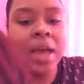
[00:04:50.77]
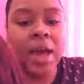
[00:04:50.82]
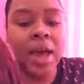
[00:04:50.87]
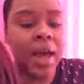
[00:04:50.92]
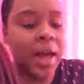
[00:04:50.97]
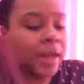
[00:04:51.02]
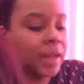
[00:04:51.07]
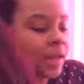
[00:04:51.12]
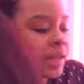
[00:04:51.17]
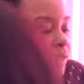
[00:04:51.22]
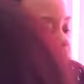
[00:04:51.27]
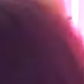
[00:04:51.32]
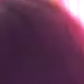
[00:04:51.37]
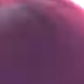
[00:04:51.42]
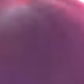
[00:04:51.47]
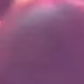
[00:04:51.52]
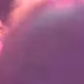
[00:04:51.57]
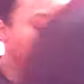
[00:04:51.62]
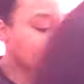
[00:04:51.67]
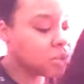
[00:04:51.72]
I got the
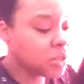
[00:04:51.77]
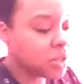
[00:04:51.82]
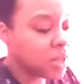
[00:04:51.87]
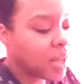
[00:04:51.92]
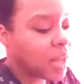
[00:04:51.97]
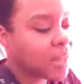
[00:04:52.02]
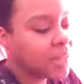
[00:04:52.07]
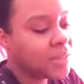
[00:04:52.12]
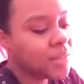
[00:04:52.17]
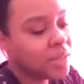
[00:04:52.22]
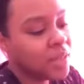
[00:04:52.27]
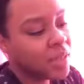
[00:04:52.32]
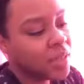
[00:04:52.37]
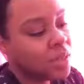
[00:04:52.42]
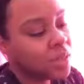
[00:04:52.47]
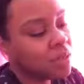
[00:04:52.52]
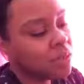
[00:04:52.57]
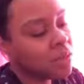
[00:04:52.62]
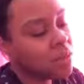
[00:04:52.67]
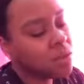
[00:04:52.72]
closure.
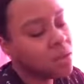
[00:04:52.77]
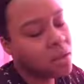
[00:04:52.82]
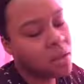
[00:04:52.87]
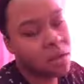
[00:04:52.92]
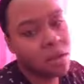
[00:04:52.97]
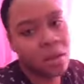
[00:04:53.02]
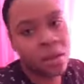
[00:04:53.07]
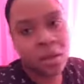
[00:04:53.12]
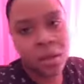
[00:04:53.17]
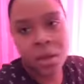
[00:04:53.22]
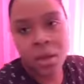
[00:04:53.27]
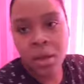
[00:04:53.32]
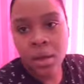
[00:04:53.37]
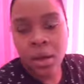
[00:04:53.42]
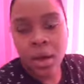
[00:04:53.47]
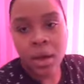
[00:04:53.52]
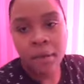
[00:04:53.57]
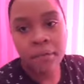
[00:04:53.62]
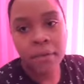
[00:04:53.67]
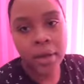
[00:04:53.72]

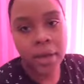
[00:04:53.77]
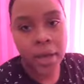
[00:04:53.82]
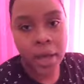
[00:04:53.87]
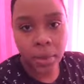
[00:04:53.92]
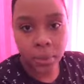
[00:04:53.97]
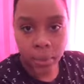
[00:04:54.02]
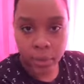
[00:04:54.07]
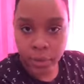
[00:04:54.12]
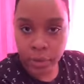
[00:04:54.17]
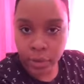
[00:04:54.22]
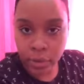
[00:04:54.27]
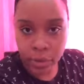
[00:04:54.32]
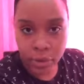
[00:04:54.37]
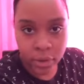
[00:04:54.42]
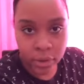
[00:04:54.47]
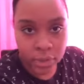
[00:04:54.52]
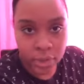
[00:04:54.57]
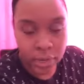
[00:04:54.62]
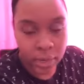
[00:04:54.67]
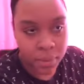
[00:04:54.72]
I forgot what the
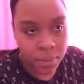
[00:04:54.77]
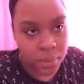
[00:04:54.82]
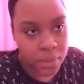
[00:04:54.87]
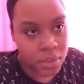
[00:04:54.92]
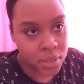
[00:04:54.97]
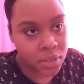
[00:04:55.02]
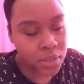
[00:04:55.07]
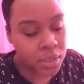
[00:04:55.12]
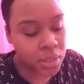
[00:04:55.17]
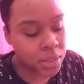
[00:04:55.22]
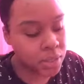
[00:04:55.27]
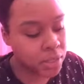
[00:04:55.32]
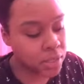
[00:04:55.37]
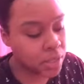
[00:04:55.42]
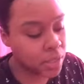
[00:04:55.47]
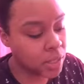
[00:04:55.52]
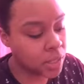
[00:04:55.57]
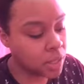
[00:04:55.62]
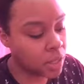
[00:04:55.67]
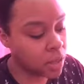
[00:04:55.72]
girl name is. I
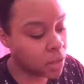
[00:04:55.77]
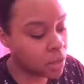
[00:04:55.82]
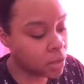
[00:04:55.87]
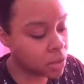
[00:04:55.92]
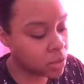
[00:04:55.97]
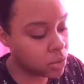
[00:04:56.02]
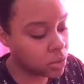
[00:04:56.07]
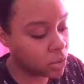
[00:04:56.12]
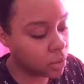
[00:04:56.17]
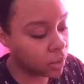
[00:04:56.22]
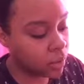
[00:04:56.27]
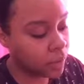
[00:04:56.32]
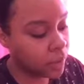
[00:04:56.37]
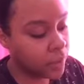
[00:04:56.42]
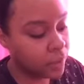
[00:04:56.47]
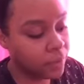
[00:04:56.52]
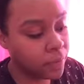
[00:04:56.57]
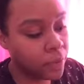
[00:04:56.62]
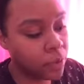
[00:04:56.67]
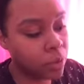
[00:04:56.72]
seen her do a
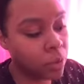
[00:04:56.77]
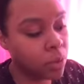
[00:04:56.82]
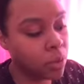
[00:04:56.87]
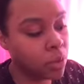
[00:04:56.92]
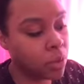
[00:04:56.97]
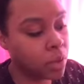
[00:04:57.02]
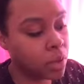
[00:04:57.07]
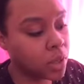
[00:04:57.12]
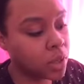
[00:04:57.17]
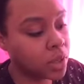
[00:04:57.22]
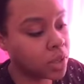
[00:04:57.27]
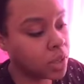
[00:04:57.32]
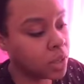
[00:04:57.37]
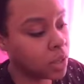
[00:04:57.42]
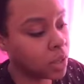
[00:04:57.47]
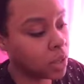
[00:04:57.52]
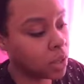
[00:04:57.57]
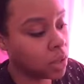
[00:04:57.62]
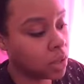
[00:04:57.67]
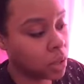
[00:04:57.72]
review on the
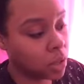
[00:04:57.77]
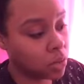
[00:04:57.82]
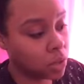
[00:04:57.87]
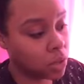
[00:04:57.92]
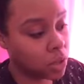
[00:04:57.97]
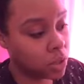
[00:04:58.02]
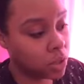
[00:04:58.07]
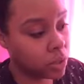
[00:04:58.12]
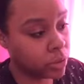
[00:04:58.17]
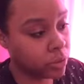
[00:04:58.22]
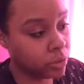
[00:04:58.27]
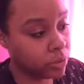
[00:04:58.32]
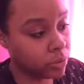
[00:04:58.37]
closure,